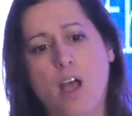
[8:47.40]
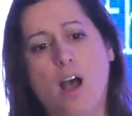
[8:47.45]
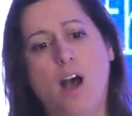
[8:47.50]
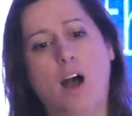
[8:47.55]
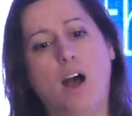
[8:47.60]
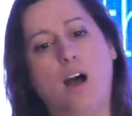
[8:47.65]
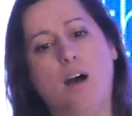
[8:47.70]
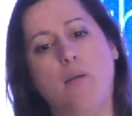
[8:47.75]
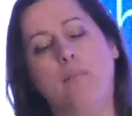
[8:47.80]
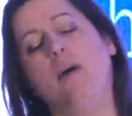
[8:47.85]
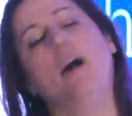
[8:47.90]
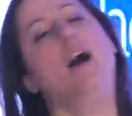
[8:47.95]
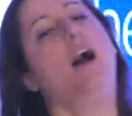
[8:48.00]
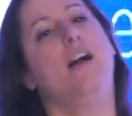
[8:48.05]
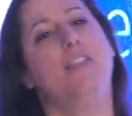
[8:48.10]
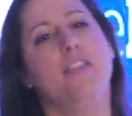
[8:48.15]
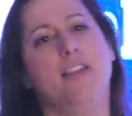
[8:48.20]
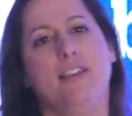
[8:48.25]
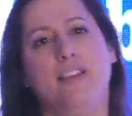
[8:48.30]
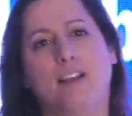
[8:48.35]

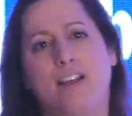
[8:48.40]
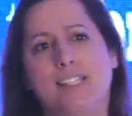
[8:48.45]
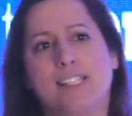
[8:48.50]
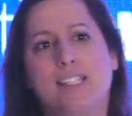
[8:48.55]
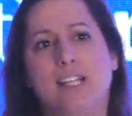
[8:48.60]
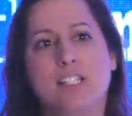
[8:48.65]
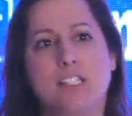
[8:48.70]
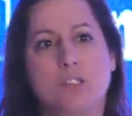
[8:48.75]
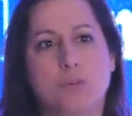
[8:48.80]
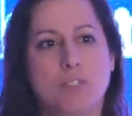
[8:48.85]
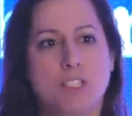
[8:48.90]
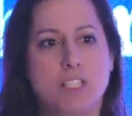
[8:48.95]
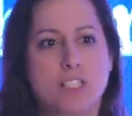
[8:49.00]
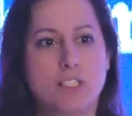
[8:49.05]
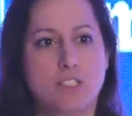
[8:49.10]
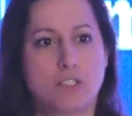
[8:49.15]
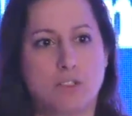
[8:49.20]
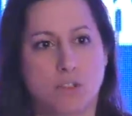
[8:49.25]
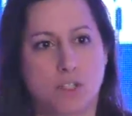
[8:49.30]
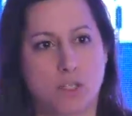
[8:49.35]
And then lastly, I just
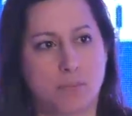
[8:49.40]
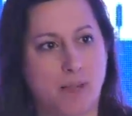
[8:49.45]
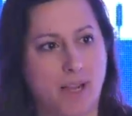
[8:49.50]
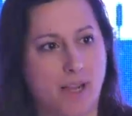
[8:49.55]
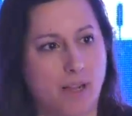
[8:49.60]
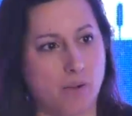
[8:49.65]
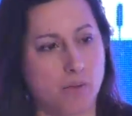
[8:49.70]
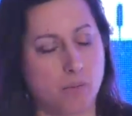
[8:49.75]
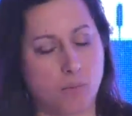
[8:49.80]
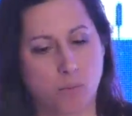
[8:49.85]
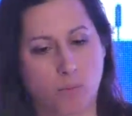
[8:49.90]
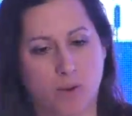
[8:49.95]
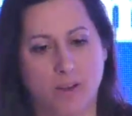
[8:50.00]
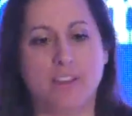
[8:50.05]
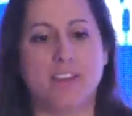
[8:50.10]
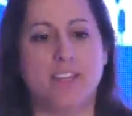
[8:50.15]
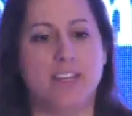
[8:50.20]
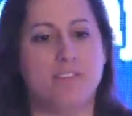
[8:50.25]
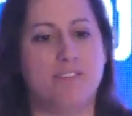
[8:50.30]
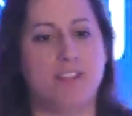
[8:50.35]
wanted to talk about one
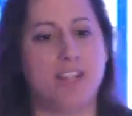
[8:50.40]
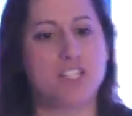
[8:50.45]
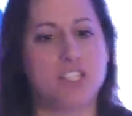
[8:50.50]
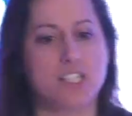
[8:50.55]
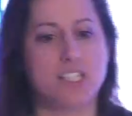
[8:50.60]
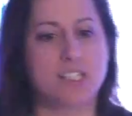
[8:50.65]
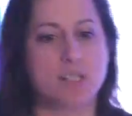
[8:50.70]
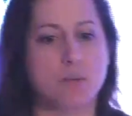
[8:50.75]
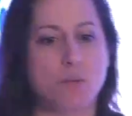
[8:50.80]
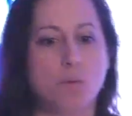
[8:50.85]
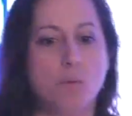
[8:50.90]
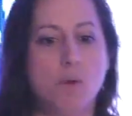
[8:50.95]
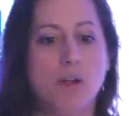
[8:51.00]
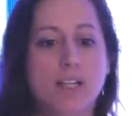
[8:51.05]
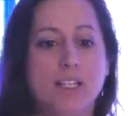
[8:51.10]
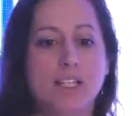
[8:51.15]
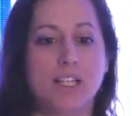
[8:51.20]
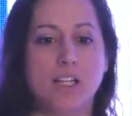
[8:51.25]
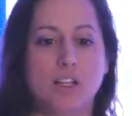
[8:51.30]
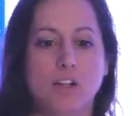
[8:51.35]
of the innovations that we're
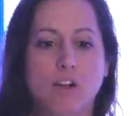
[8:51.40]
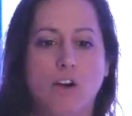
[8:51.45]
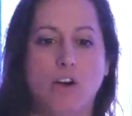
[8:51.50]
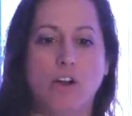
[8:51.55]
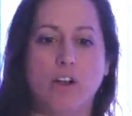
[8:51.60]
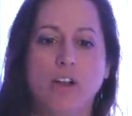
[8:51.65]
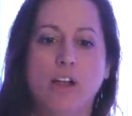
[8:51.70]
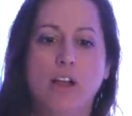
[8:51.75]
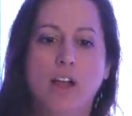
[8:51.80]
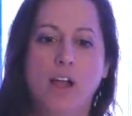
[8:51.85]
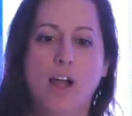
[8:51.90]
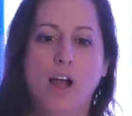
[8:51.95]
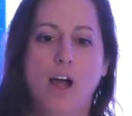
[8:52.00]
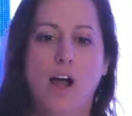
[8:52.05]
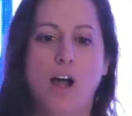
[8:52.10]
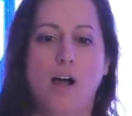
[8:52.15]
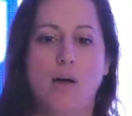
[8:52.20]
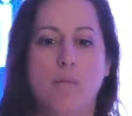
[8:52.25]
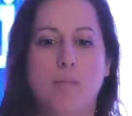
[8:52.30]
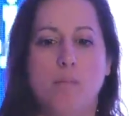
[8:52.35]
working
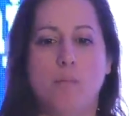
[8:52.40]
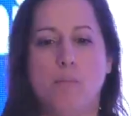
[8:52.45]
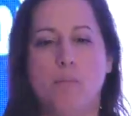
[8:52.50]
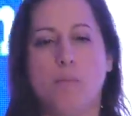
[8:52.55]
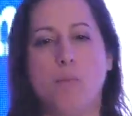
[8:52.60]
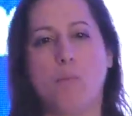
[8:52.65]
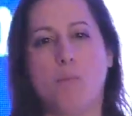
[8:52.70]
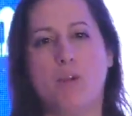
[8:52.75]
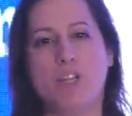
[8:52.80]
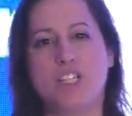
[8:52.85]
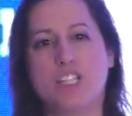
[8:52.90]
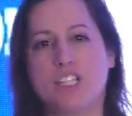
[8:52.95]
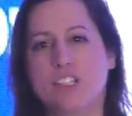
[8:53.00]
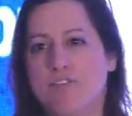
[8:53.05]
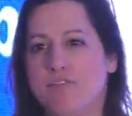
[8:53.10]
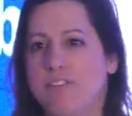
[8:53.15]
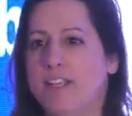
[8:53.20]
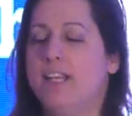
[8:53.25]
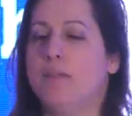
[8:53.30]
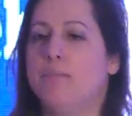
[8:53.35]
on, which
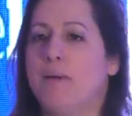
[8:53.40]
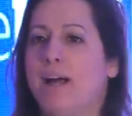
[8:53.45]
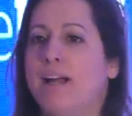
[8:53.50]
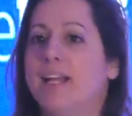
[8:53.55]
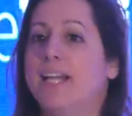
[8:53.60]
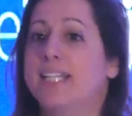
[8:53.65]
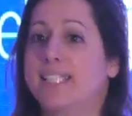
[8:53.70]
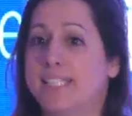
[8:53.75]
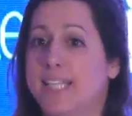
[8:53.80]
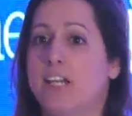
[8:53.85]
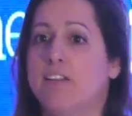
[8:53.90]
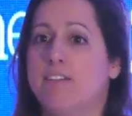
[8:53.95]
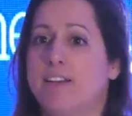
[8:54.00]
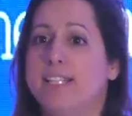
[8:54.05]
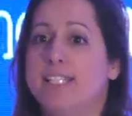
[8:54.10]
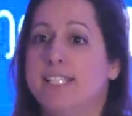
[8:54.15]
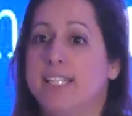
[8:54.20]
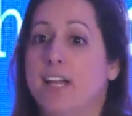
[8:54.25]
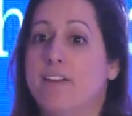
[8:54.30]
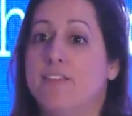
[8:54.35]
is really about
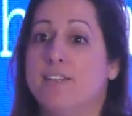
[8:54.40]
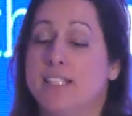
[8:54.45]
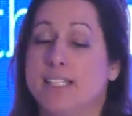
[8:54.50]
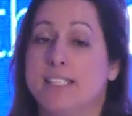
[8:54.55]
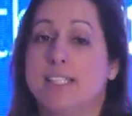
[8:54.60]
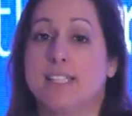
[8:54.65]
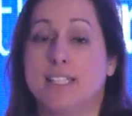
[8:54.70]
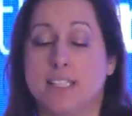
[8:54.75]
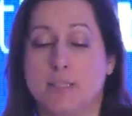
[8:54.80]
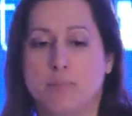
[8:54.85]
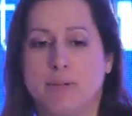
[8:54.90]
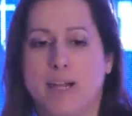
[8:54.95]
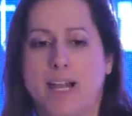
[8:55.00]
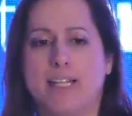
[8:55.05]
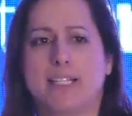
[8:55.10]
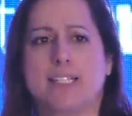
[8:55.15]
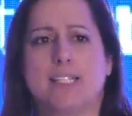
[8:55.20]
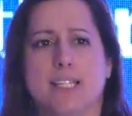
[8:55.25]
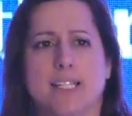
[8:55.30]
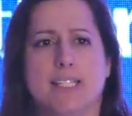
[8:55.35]
accelerating evidence into
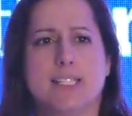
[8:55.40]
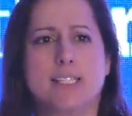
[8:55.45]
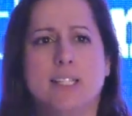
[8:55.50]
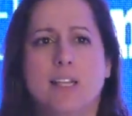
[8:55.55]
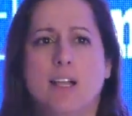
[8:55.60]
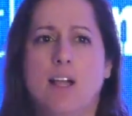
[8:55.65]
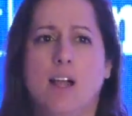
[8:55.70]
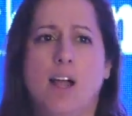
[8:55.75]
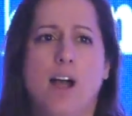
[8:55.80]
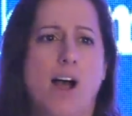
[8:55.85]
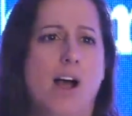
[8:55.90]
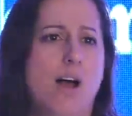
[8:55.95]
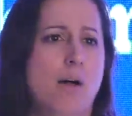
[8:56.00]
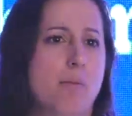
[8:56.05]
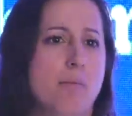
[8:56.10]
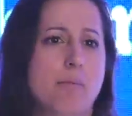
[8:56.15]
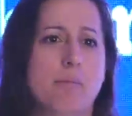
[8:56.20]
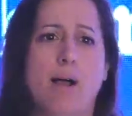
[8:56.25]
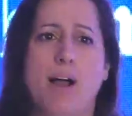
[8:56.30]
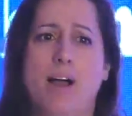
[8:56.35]
practice.
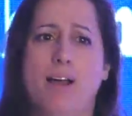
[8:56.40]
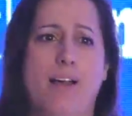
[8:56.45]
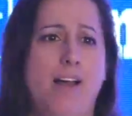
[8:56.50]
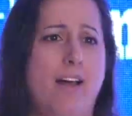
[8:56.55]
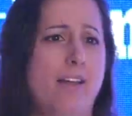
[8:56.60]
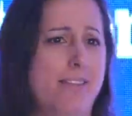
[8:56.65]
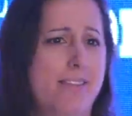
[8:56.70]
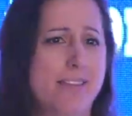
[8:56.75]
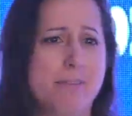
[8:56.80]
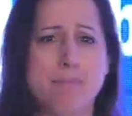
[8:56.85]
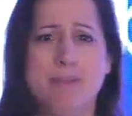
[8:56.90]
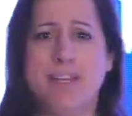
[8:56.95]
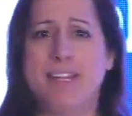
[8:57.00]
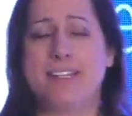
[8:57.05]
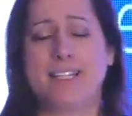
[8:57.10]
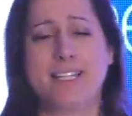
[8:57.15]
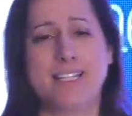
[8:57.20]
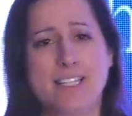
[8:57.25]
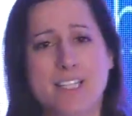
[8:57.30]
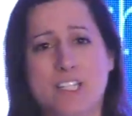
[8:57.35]
I think many
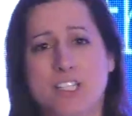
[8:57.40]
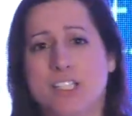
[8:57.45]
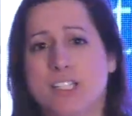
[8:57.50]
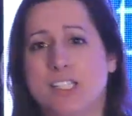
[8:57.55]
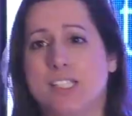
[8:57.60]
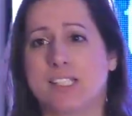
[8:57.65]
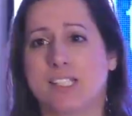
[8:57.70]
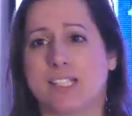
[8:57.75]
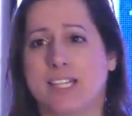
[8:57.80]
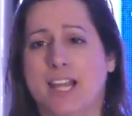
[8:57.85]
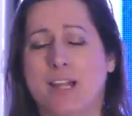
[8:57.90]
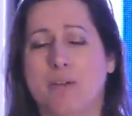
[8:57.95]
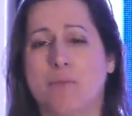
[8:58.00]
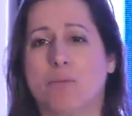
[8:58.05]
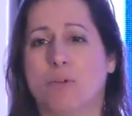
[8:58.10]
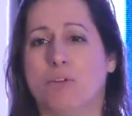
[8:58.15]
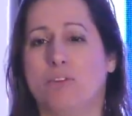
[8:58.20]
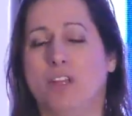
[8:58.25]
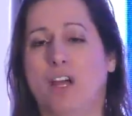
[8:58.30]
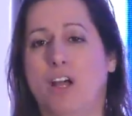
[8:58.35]
of the clinicians,
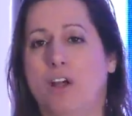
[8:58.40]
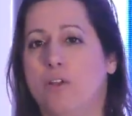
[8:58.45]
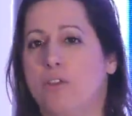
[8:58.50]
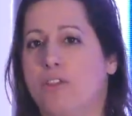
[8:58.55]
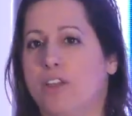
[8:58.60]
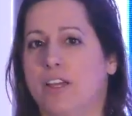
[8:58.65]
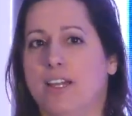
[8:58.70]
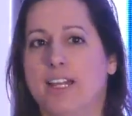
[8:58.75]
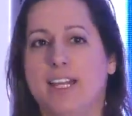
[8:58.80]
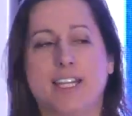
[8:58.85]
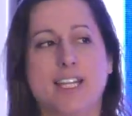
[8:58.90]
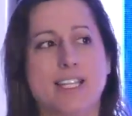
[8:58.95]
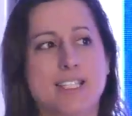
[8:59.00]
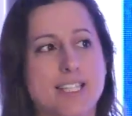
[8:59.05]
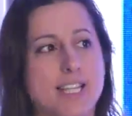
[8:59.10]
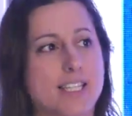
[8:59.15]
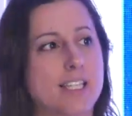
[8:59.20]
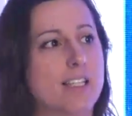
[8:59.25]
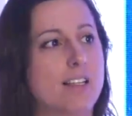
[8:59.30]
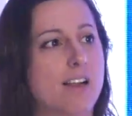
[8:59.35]
again, will know that it can
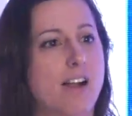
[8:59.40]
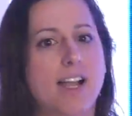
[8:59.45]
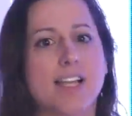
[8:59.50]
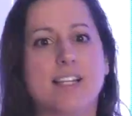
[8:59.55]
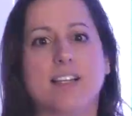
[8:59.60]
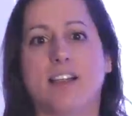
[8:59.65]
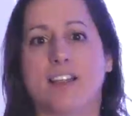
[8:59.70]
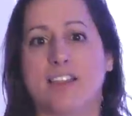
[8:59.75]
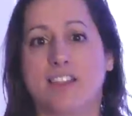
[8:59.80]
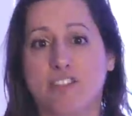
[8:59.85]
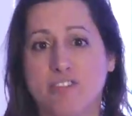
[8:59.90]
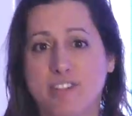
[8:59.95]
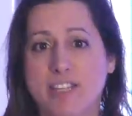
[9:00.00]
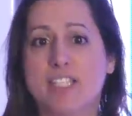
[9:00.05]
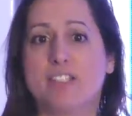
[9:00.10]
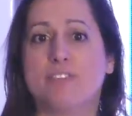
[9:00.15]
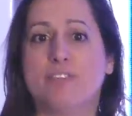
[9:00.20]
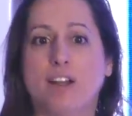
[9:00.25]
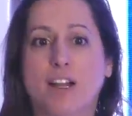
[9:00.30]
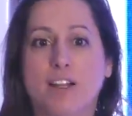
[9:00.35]
take a guideline
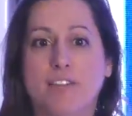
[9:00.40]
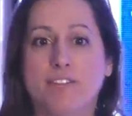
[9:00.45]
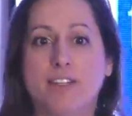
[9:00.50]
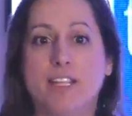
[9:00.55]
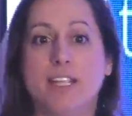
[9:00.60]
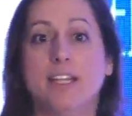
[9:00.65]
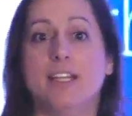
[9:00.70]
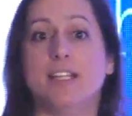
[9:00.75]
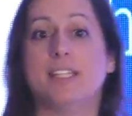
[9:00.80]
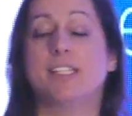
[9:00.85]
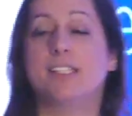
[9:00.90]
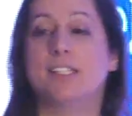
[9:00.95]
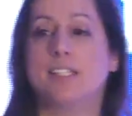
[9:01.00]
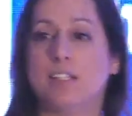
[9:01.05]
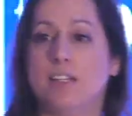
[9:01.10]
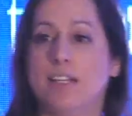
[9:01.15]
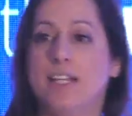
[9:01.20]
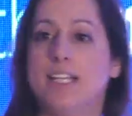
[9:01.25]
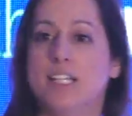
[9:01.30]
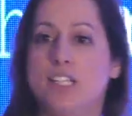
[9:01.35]
3 to 5 years
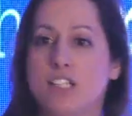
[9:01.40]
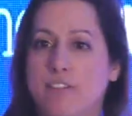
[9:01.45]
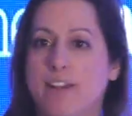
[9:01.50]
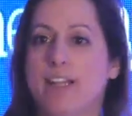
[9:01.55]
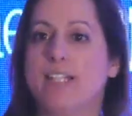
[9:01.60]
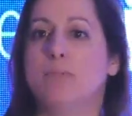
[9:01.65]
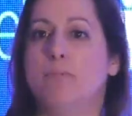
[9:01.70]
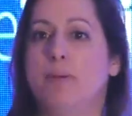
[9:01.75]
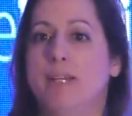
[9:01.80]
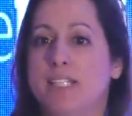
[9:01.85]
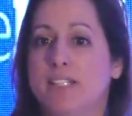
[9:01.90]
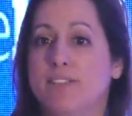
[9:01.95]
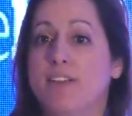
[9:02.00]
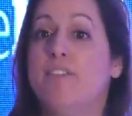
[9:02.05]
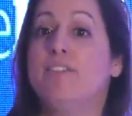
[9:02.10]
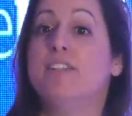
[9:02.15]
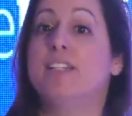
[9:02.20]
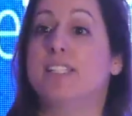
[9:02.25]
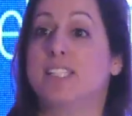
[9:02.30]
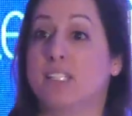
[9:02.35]
to integrate a piece of
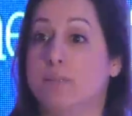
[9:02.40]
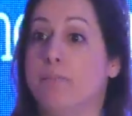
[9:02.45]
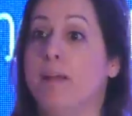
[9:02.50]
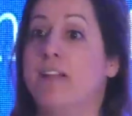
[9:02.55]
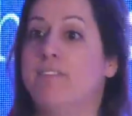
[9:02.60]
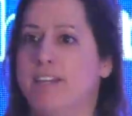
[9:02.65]
evidence and make